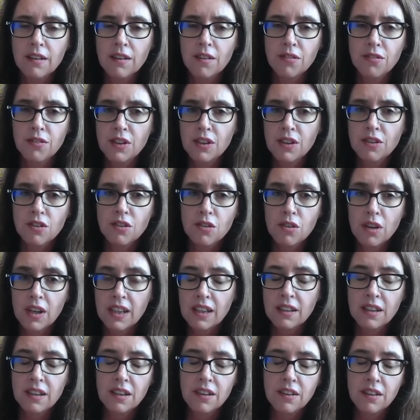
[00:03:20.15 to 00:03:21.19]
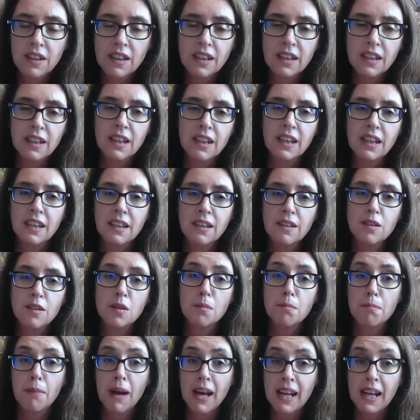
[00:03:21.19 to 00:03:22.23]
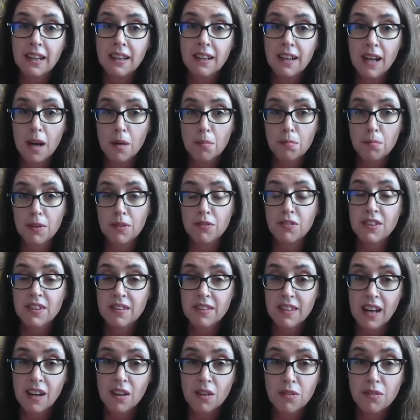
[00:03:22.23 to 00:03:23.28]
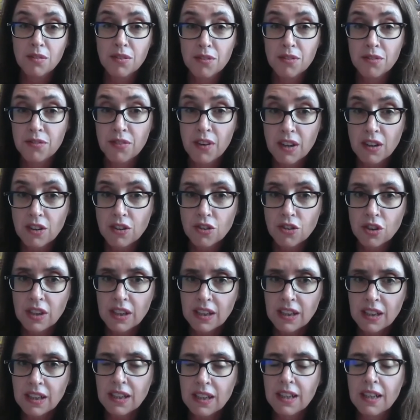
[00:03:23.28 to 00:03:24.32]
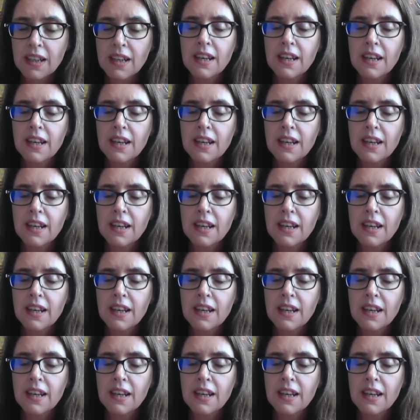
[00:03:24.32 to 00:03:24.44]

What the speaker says: The first criterion is maladaptive self-function,